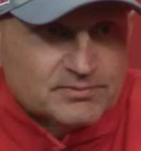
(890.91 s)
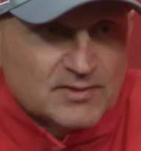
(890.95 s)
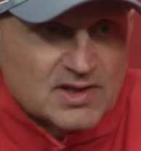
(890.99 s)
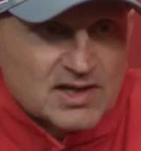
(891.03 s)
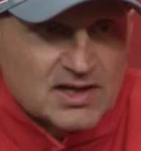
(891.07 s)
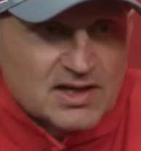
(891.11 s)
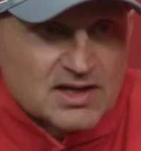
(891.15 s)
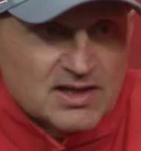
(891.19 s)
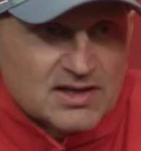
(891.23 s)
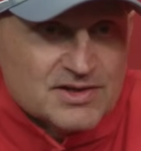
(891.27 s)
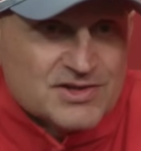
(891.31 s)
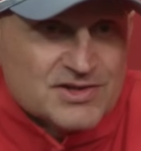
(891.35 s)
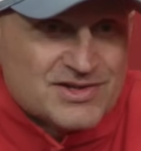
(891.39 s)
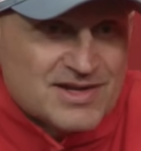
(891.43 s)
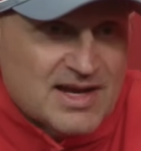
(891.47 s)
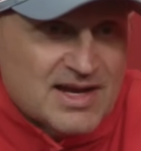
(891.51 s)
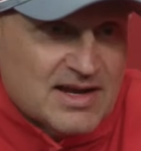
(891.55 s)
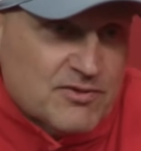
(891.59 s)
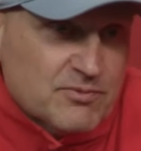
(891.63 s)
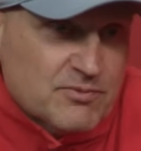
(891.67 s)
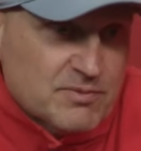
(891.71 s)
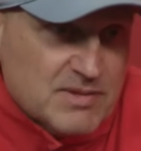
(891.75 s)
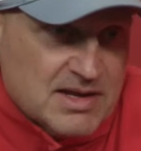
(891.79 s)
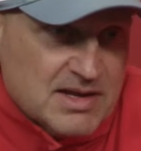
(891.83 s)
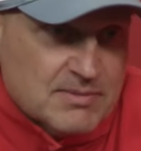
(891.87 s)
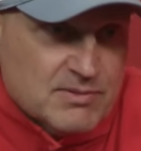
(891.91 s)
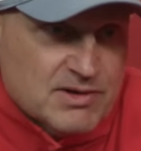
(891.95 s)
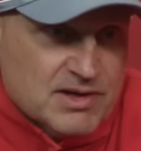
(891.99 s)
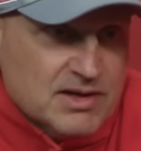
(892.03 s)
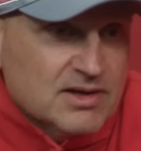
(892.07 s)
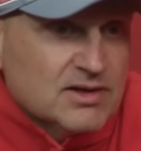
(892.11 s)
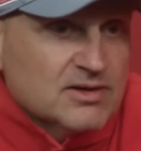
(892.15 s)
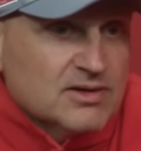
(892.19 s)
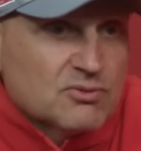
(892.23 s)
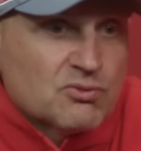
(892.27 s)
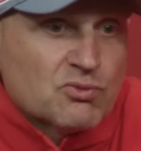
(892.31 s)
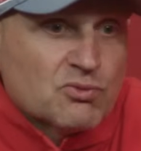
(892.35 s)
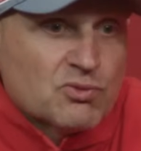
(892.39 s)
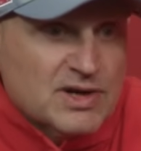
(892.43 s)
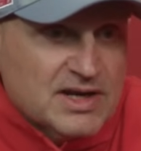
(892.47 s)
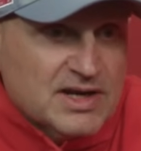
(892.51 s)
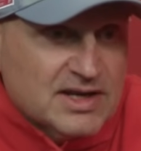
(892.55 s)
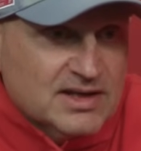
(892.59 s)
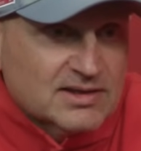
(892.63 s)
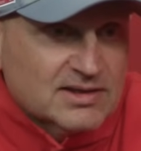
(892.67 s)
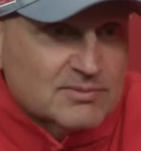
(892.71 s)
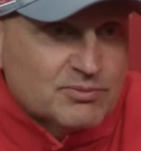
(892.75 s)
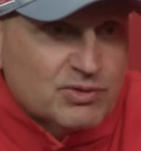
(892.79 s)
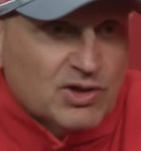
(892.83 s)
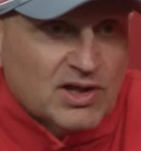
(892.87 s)
And instead of maybe
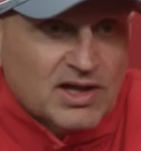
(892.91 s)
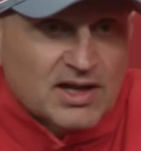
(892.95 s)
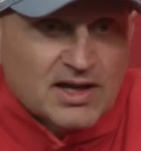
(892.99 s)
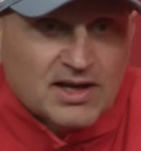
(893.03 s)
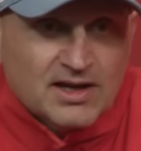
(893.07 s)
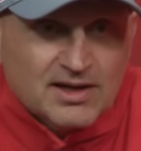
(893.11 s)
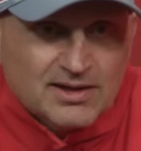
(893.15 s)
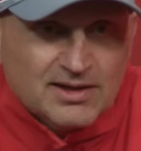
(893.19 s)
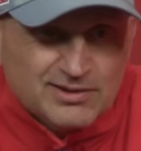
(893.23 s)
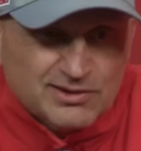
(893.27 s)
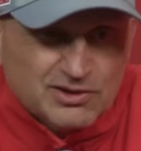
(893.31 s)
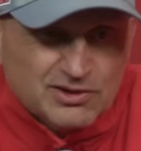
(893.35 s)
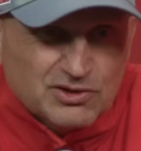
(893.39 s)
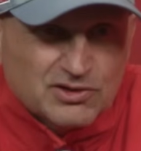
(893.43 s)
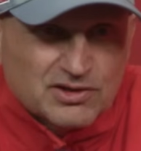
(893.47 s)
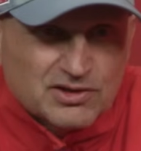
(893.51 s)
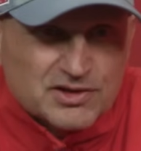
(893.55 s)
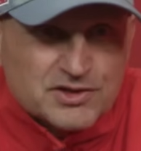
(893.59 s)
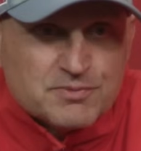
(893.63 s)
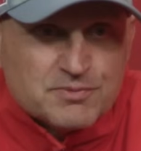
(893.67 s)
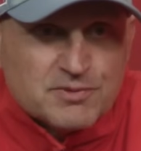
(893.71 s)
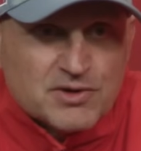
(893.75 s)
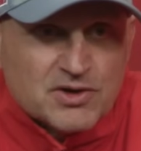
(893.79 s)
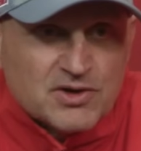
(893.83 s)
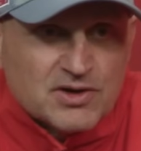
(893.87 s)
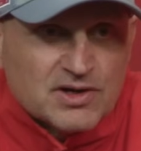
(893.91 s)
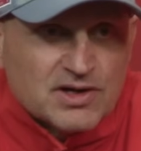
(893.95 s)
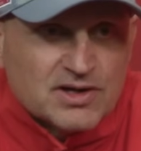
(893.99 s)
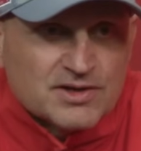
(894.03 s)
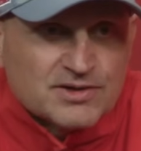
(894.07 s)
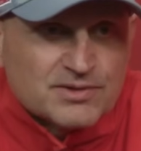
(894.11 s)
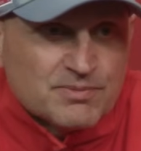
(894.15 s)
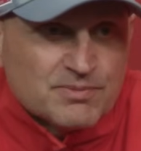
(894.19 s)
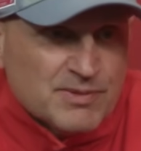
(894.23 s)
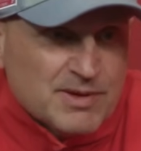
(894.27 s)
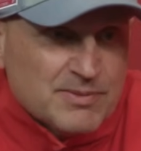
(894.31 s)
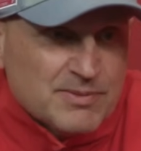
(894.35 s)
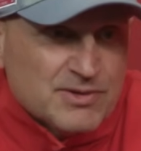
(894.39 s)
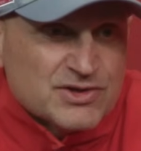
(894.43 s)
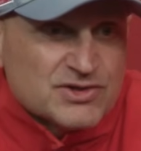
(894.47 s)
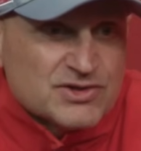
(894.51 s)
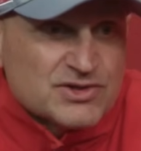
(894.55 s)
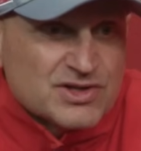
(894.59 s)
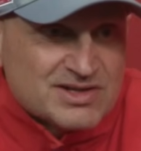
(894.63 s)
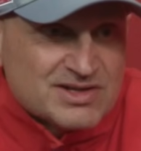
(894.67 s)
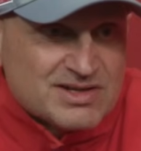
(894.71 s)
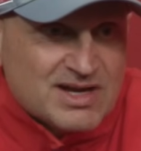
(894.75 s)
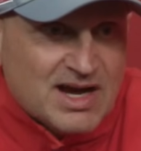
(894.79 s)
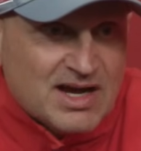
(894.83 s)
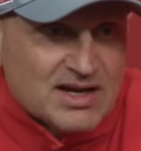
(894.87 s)
reading the play, little experience, maybe
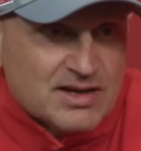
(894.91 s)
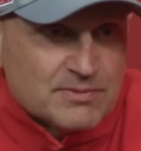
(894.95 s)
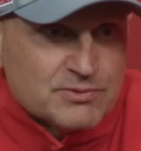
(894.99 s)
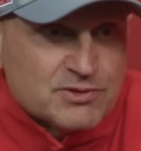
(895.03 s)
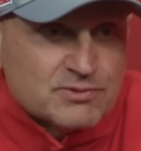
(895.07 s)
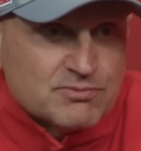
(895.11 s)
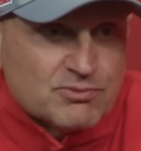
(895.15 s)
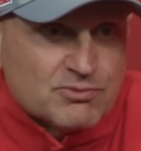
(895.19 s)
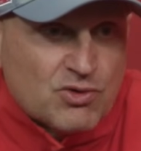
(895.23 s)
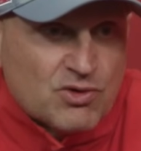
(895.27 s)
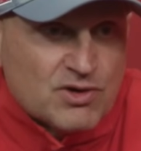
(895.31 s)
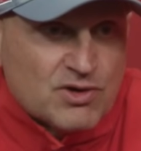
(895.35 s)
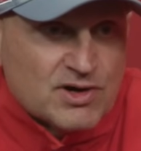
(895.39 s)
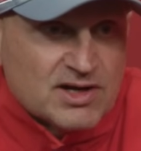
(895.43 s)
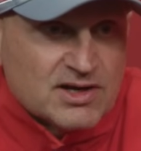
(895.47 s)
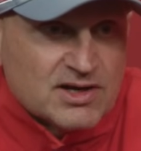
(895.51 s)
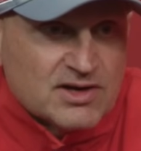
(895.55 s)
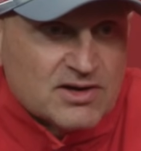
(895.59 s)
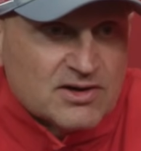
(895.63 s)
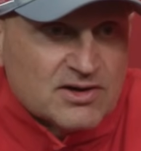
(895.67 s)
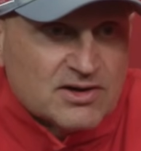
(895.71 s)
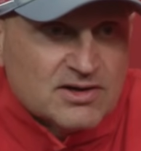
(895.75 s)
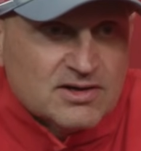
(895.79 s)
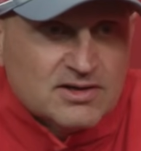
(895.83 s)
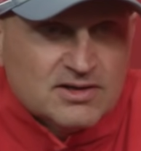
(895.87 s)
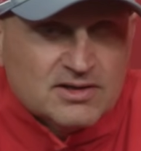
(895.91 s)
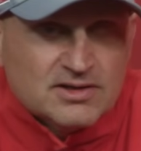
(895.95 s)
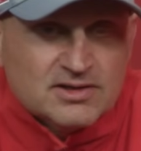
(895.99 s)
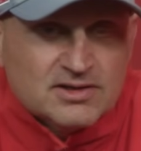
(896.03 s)
just a tie-up's important here,